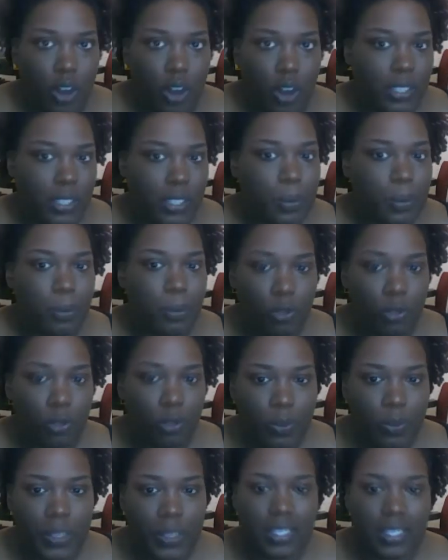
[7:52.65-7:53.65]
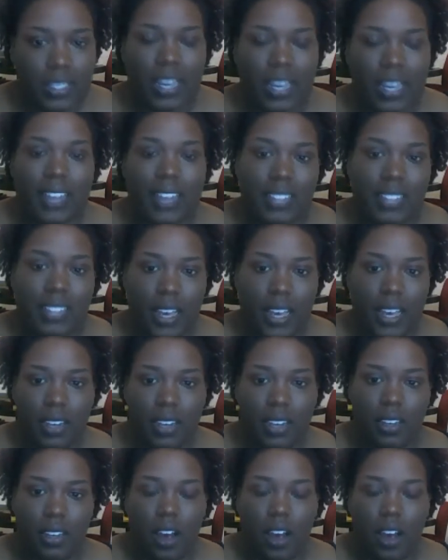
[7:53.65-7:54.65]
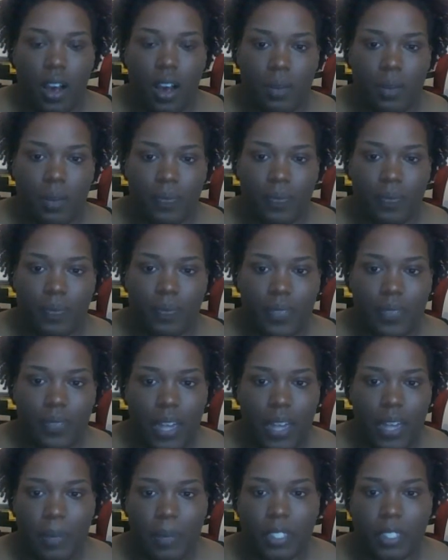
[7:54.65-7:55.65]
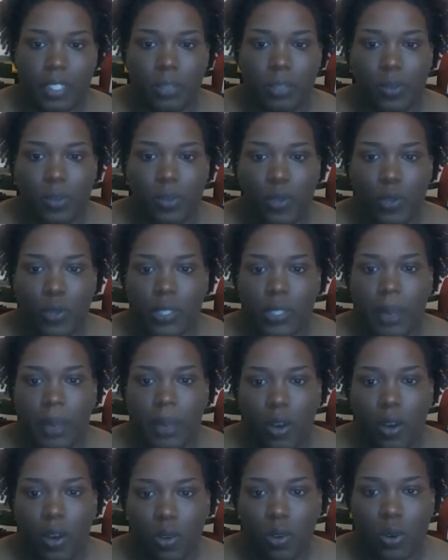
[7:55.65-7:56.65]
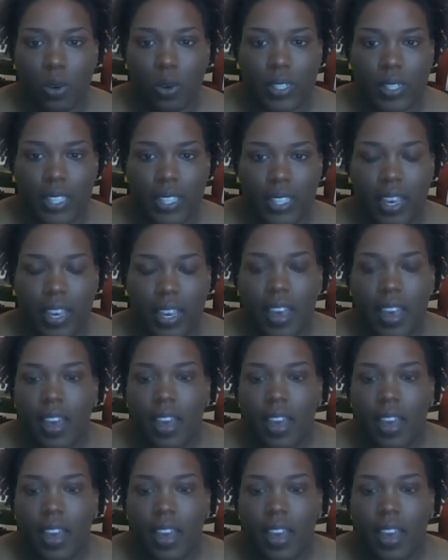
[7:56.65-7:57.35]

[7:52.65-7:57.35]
Some improvements, like I said, that I mentioned before to my own corset,